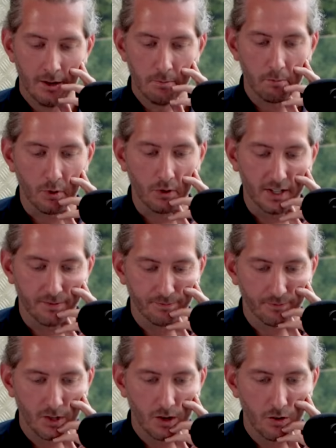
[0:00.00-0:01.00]
Brilliant.
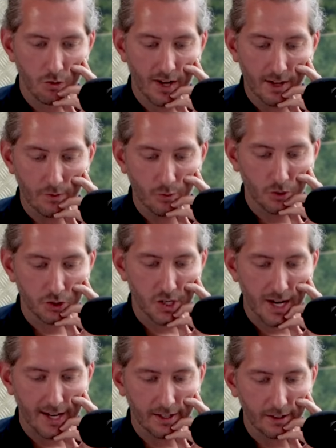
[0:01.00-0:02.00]
Right, well,
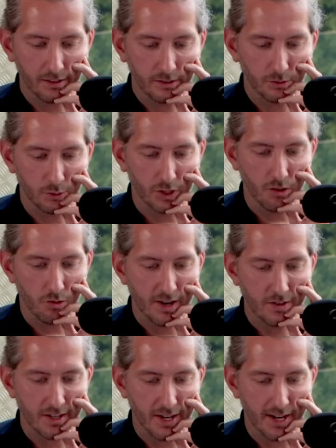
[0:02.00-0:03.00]
Jack, we're going to
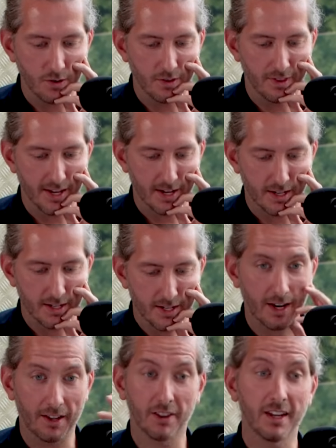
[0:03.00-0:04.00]
round it out there.
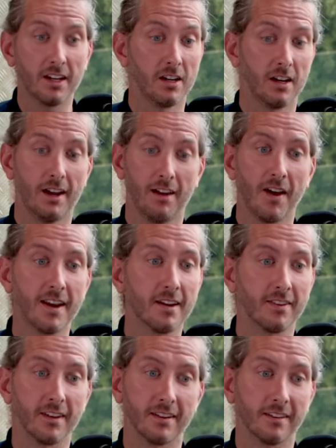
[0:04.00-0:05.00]
I think, if
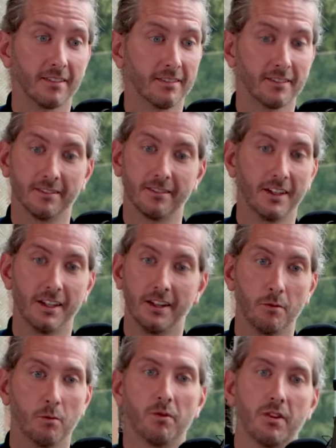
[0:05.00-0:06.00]
anything,
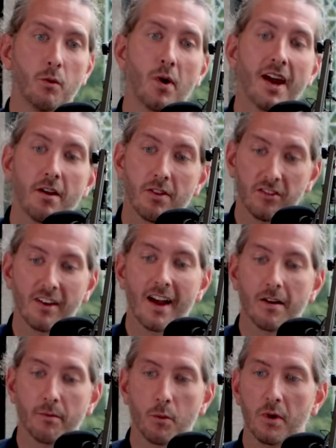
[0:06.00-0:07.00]
the
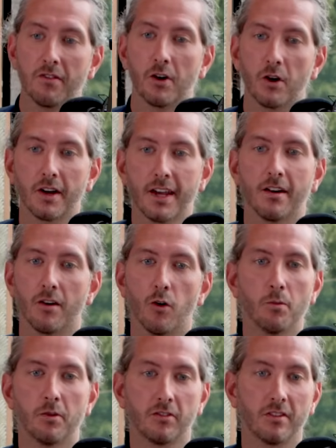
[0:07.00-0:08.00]
setup that we've got here,
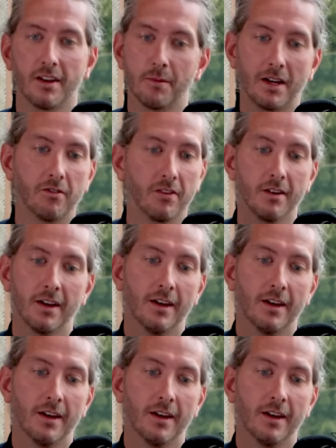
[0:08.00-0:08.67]
almost, I mean, if you